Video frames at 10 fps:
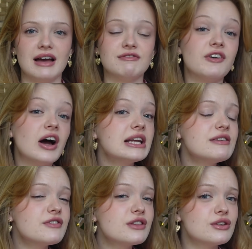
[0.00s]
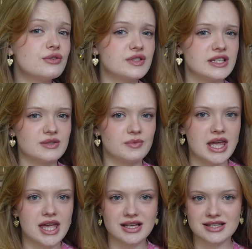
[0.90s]
And finally, for the news this
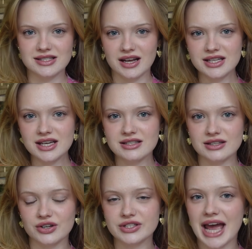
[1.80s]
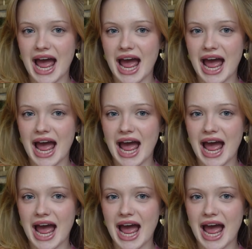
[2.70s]
week, a study has looked at